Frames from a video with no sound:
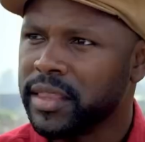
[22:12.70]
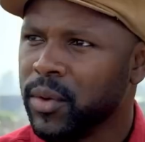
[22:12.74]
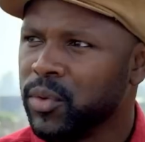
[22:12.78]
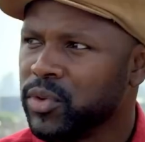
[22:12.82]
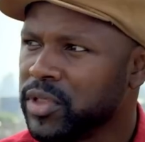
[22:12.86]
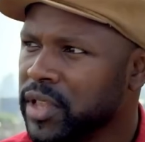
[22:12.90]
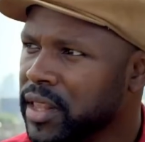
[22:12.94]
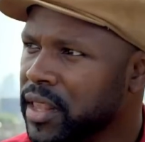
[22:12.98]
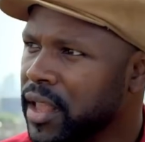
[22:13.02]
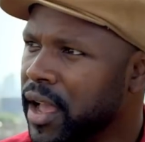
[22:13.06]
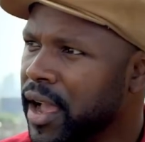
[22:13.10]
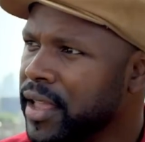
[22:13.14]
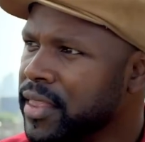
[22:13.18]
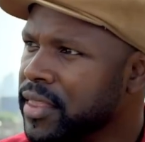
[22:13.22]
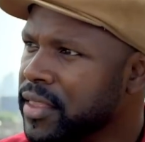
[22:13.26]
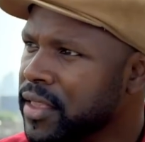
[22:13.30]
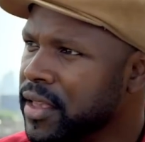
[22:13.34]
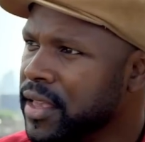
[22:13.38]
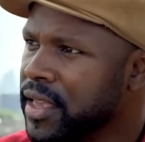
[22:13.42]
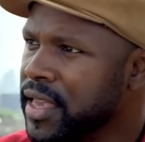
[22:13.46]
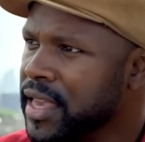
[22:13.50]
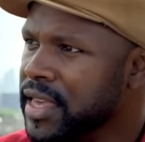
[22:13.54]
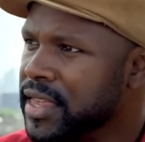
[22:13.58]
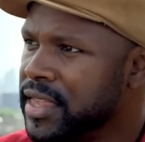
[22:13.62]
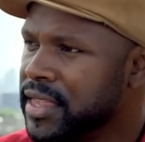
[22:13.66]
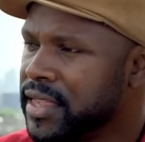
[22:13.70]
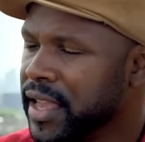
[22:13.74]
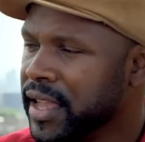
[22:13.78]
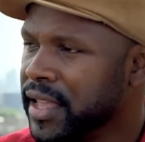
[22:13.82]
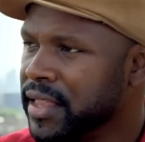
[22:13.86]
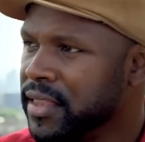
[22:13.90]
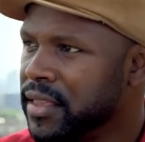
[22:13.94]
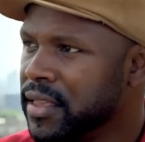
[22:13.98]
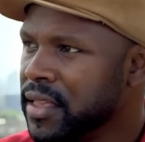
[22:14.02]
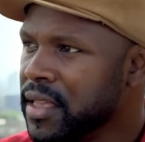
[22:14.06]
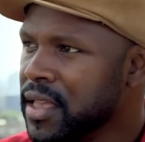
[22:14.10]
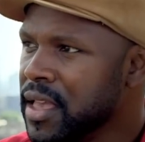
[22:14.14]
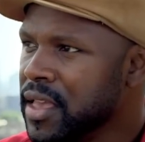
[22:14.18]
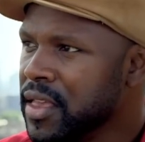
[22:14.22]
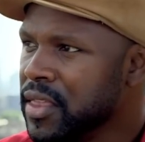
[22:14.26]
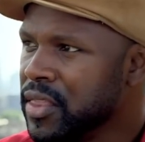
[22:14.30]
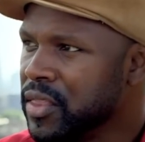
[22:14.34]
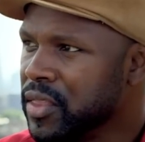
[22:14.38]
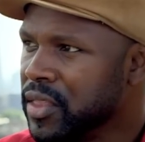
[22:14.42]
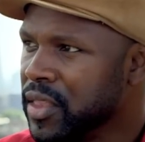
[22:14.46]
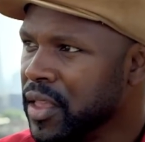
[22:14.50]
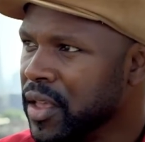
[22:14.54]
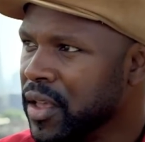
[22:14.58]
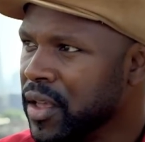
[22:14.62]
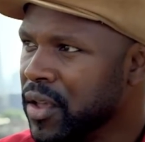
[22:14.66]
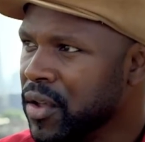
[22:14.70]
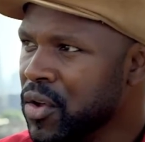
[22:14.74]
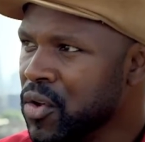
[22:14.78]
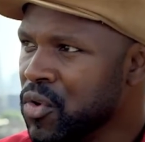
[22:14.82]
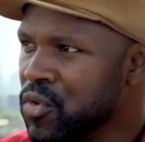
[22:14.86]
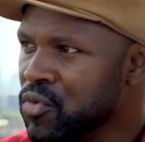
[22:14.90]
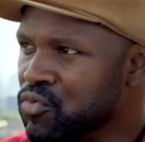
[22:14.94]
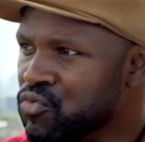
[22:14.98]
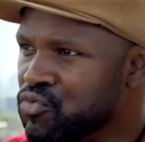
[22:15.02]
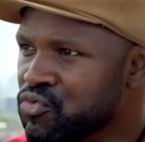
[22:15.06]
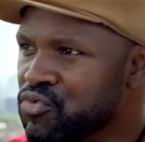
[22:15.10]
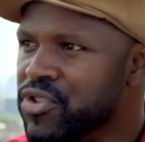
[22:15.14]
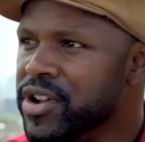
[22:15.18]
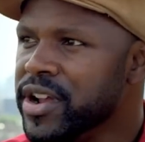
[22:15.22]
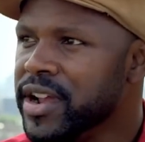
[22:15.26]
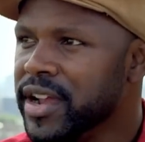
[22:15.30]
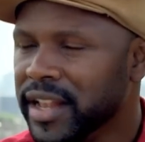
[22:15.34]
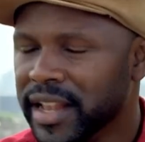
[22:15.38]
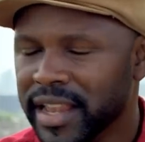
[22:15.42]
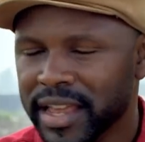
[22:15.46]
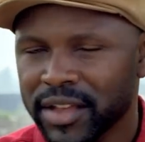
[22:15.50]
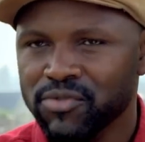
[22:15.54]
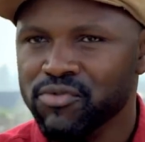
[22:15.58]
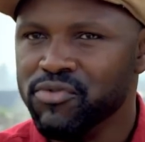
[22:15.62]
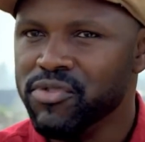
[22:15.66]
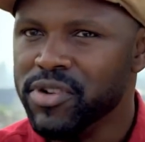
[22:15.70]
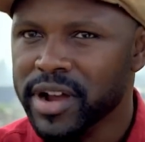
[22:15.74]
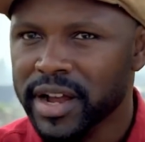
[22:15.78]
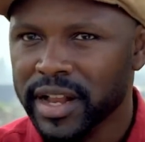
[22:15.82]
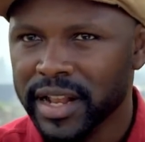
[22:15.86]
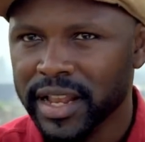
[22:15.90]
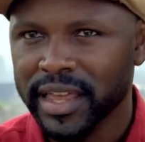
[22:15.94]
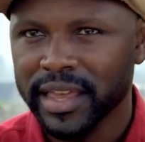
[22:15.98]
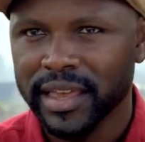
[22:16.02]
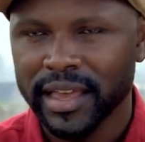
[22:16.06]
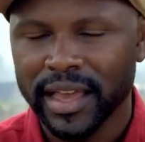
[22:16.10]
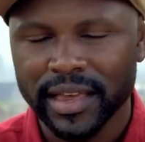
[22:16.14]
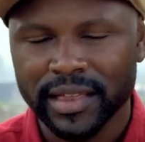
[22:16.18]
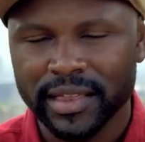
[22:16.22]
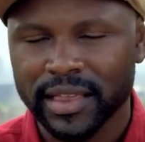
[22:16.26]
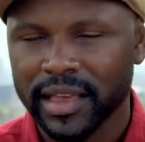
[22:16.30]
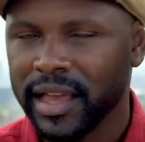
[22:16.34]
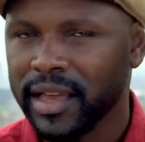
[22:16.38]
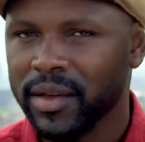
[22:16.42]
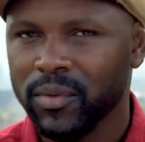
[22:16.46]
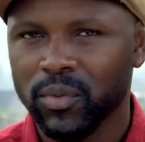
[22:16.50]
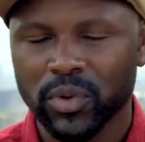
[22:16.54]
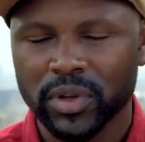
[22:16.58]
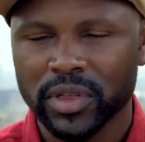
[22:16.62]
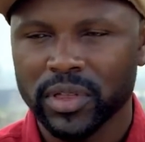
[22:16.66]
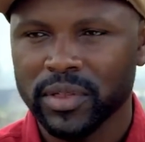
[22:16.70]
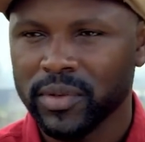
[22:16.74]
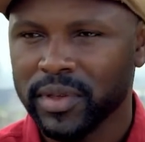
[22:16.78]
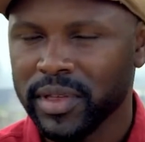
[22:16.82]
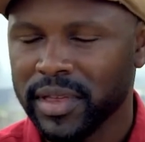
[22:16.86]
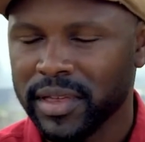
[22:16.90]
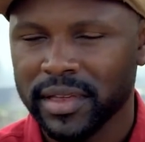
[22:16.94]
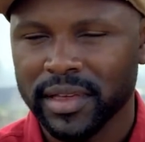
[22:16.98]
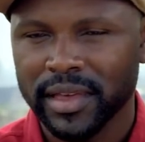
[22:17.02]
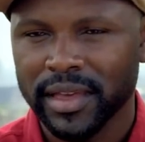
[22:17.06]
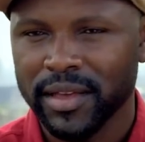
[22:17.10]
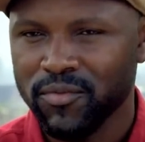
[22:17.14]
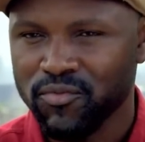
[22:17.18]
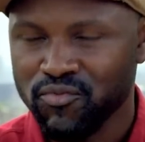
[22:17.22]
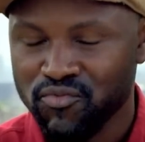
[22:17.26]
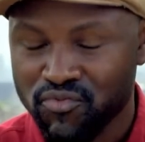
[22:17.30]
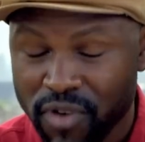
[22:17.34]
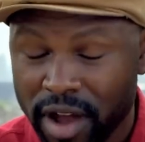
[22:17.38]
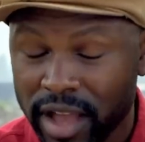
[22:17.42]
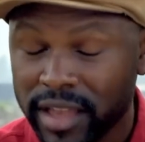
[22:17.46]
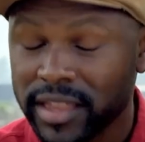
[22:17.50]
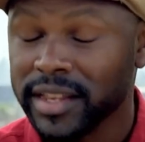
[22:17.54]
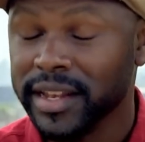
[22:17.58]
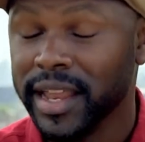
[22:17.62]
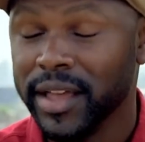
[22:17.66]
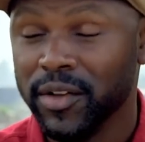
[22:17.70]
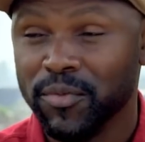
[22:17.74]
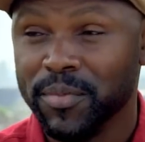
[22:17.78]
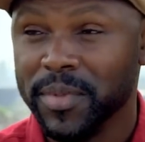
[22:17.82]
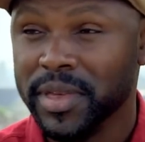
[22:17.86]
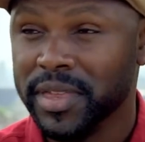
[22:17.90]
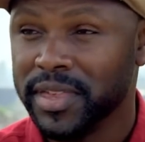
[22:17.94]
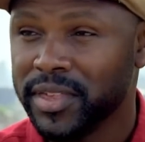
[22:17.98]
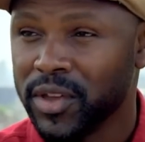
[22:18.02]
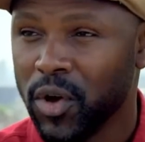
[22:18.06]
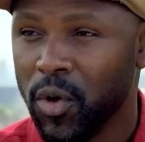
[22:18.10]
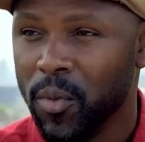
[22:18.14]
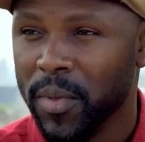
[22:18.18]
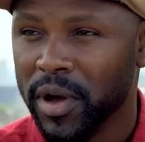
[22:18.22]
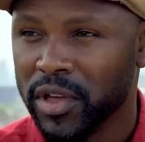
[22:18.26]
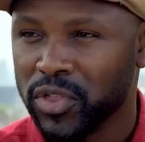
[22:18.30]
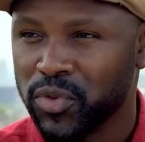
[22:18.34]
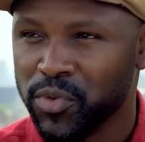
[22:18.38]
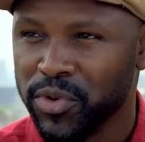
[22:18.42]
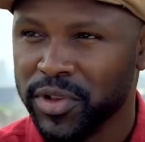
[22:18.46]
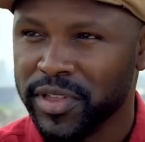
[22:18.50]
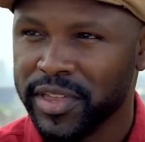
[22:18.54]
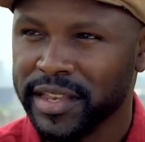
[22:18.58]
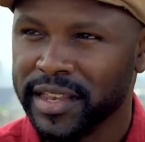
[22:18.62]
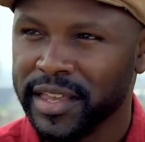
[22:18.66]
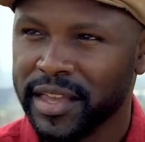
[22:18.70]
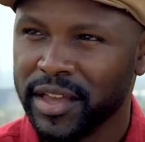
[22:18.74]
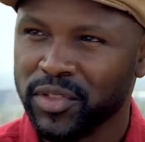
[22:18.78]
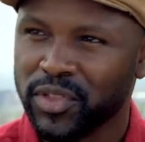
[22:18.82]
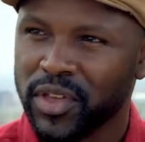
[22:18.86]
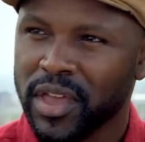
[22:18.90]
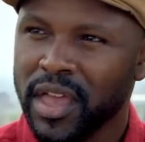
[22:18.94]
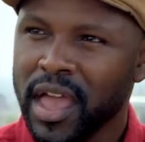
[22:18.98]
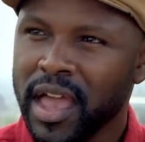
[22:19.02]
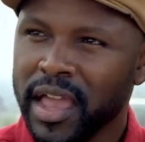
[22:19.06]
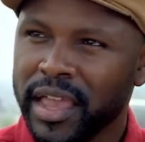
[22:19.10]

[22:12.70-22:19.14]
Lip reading: There was a line that he said that really is like, it resonated with me so much, where he said, it goes,